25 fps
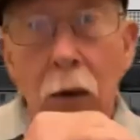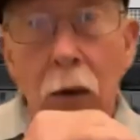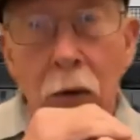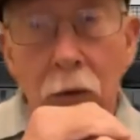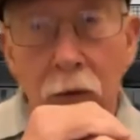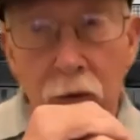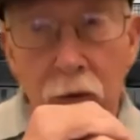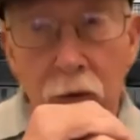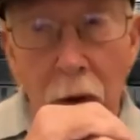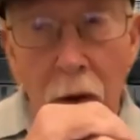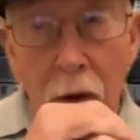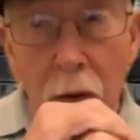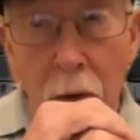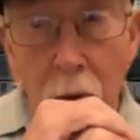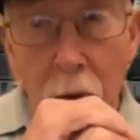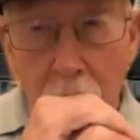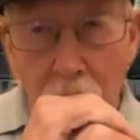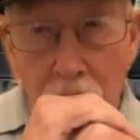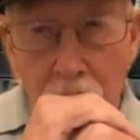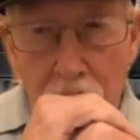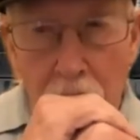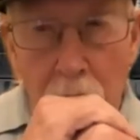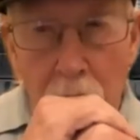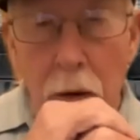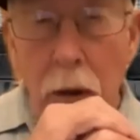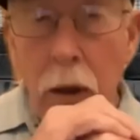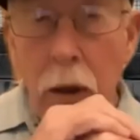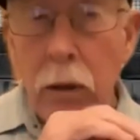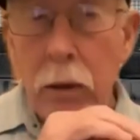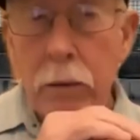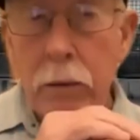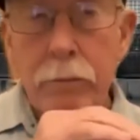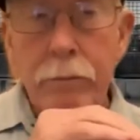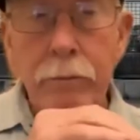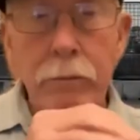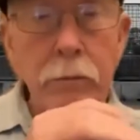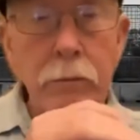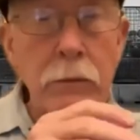So
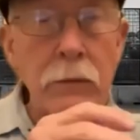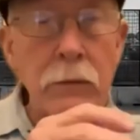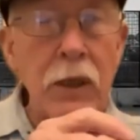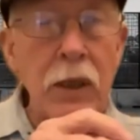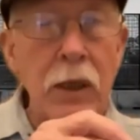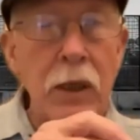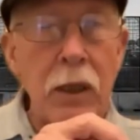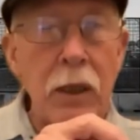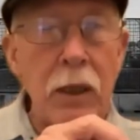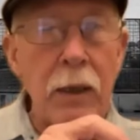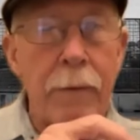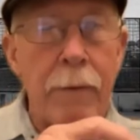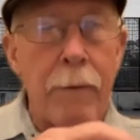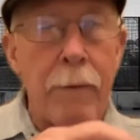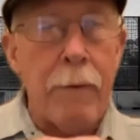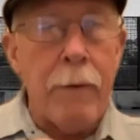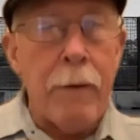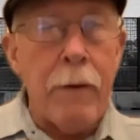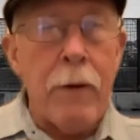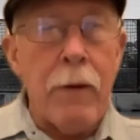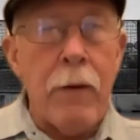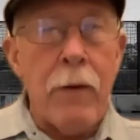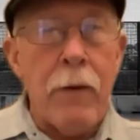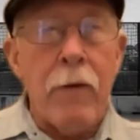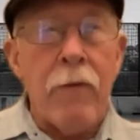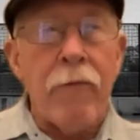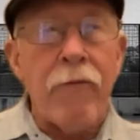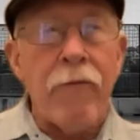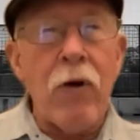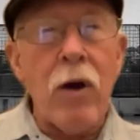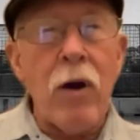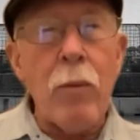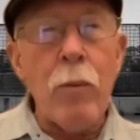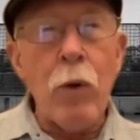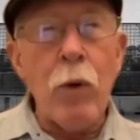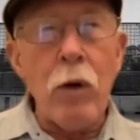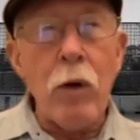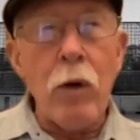the
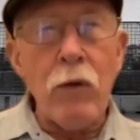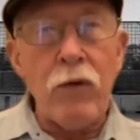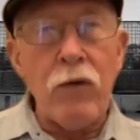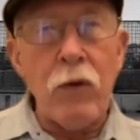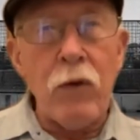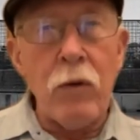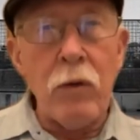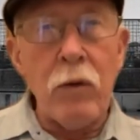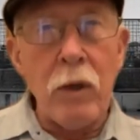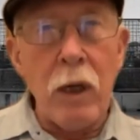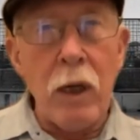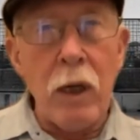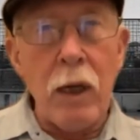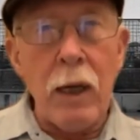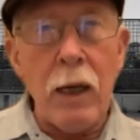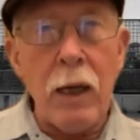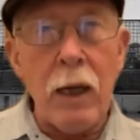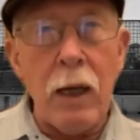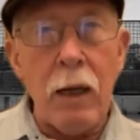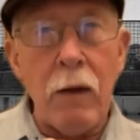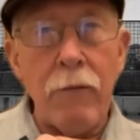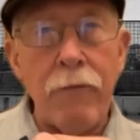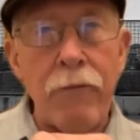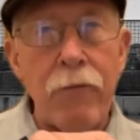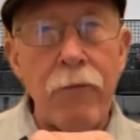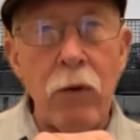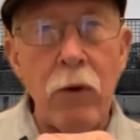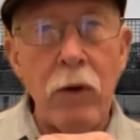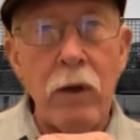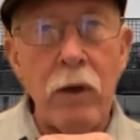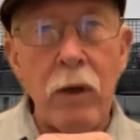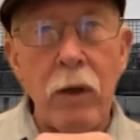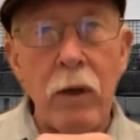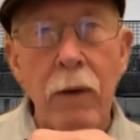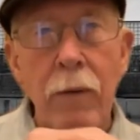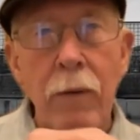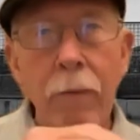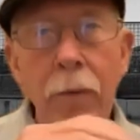Farm Workers Union in
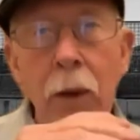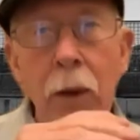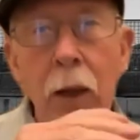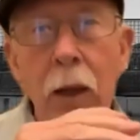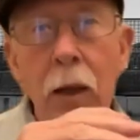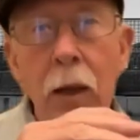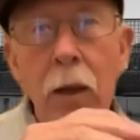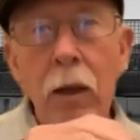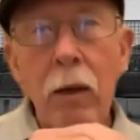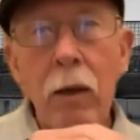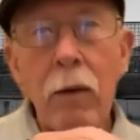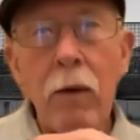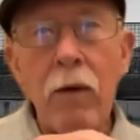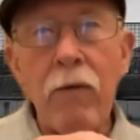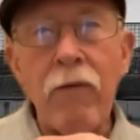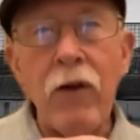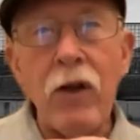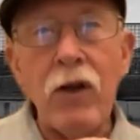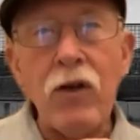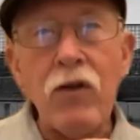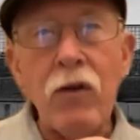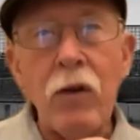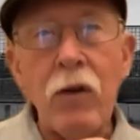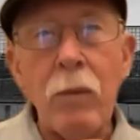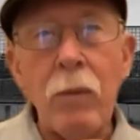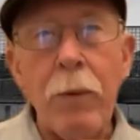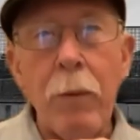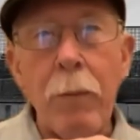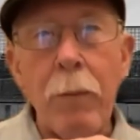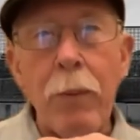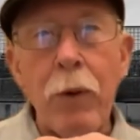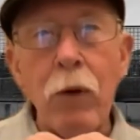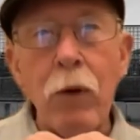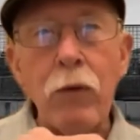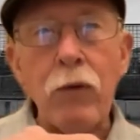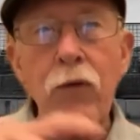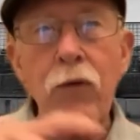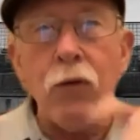California eventually
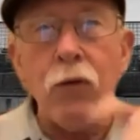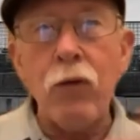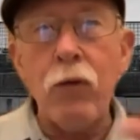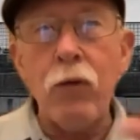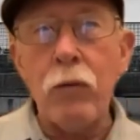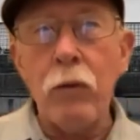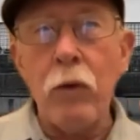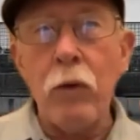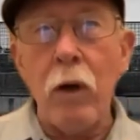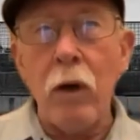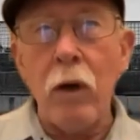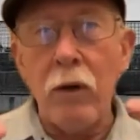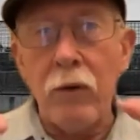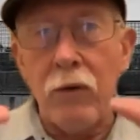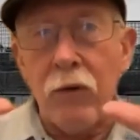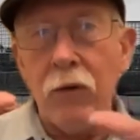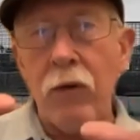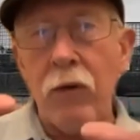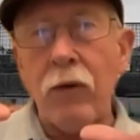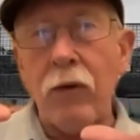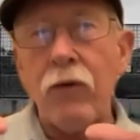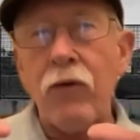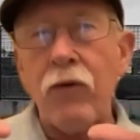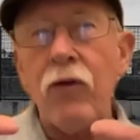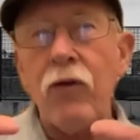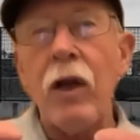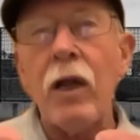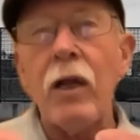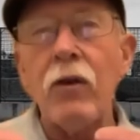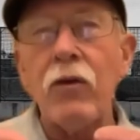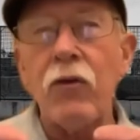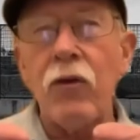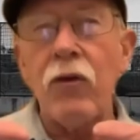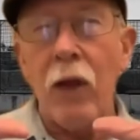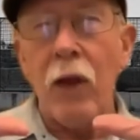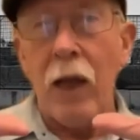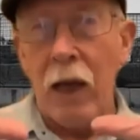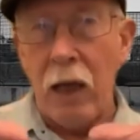proposed two laws to
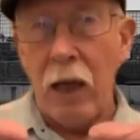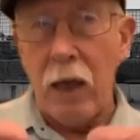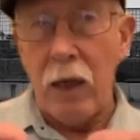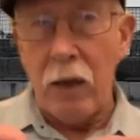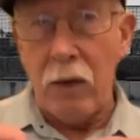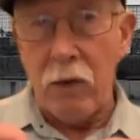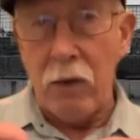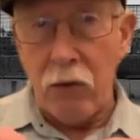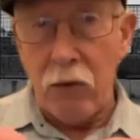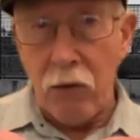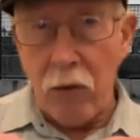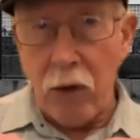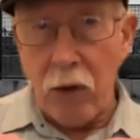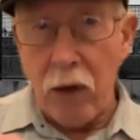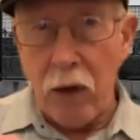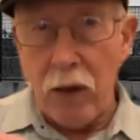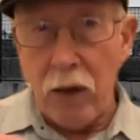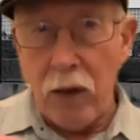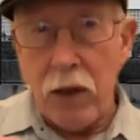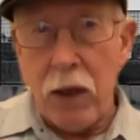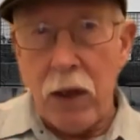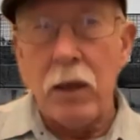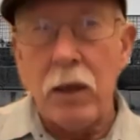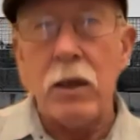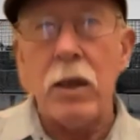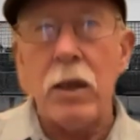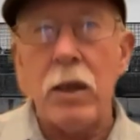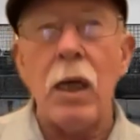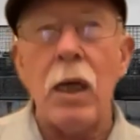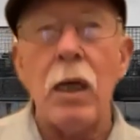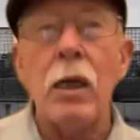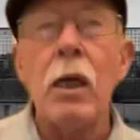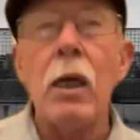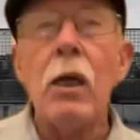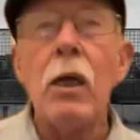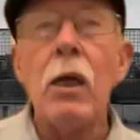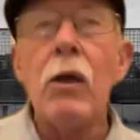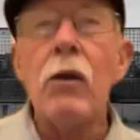change that, to try to change
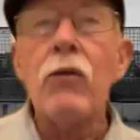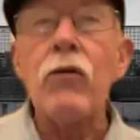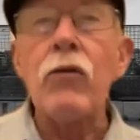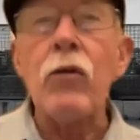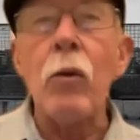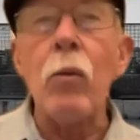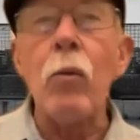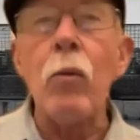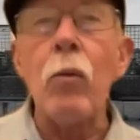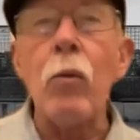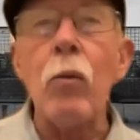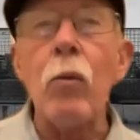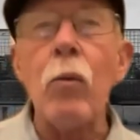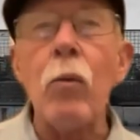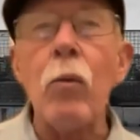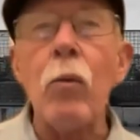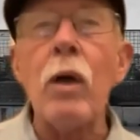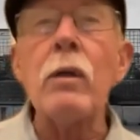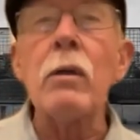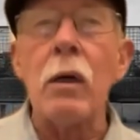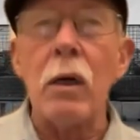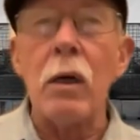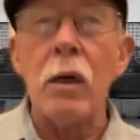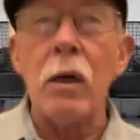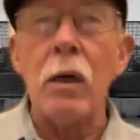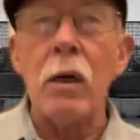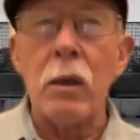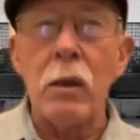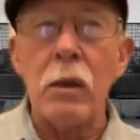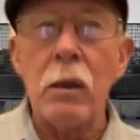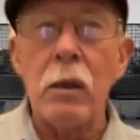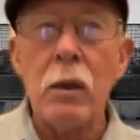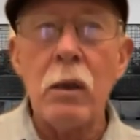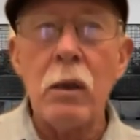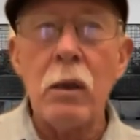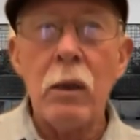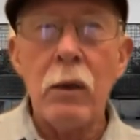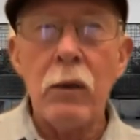that. So one
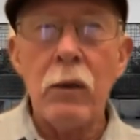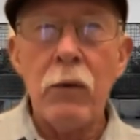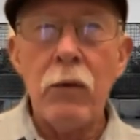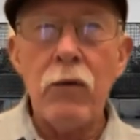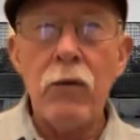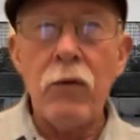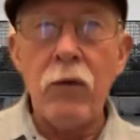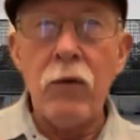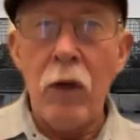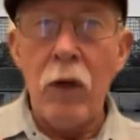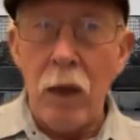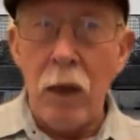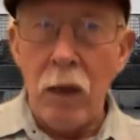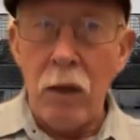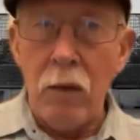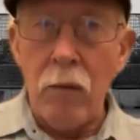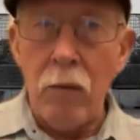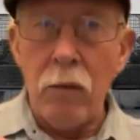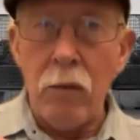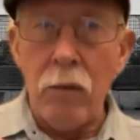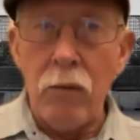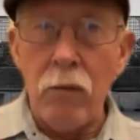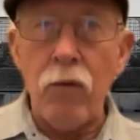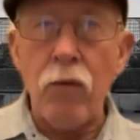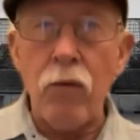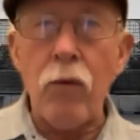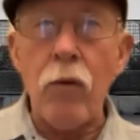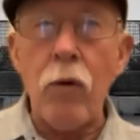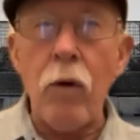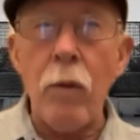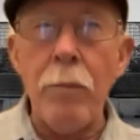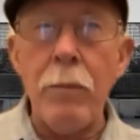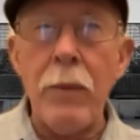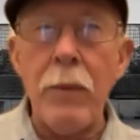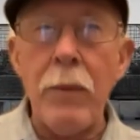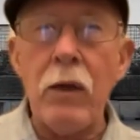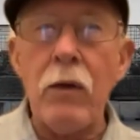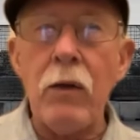law said, it was just
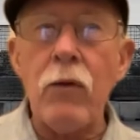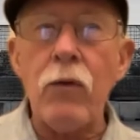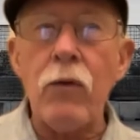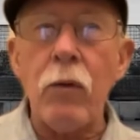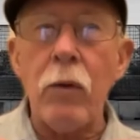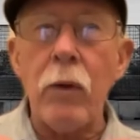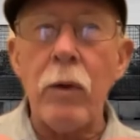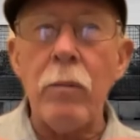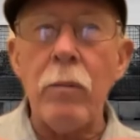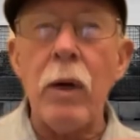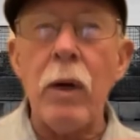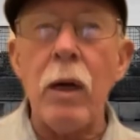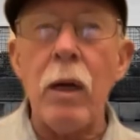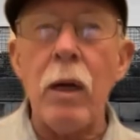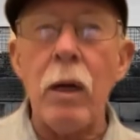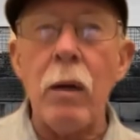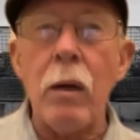called mandatory,